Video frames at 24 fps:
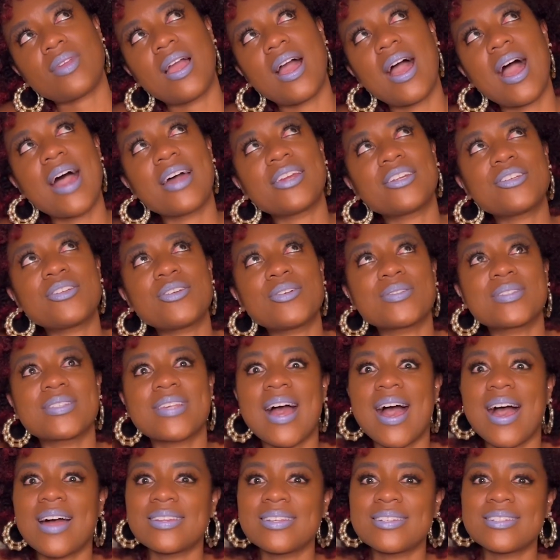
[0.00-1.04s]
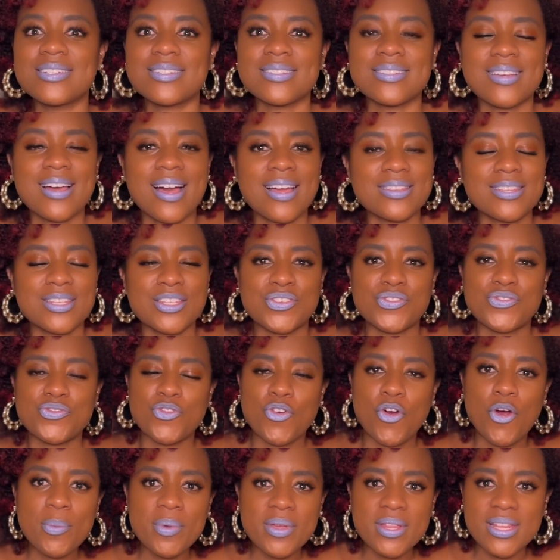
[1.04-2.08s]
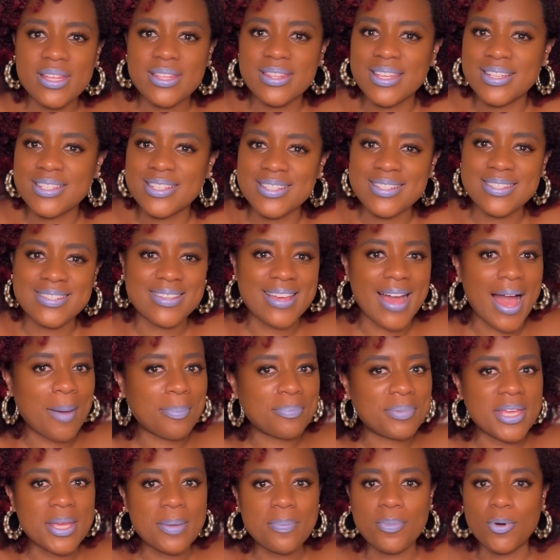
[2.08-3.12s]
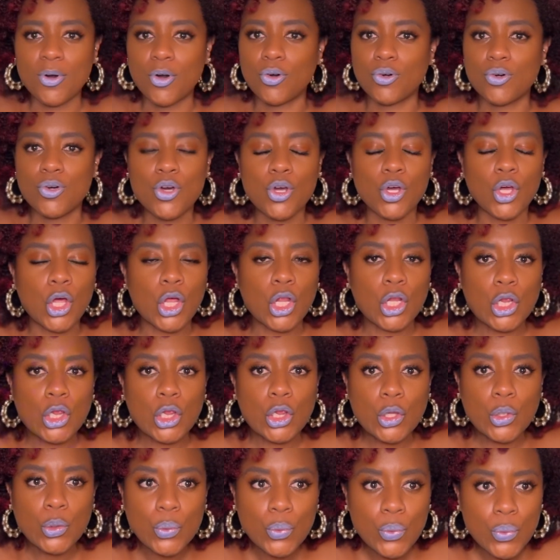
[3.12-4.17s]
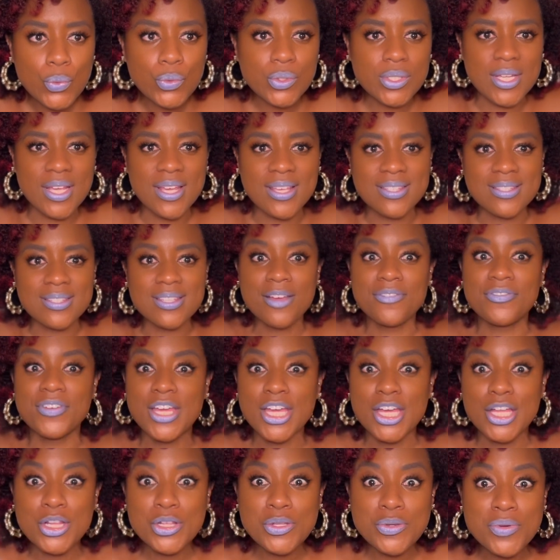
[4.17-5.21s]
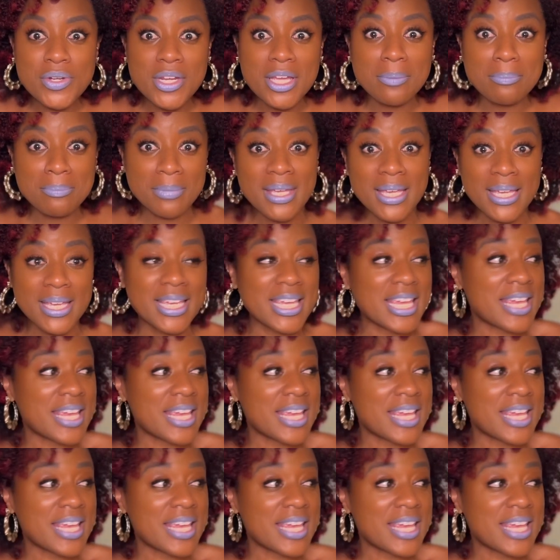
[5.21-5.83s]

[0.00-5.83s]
I don't know, Tyler just got this formula that just got people glued to his stuff, including me.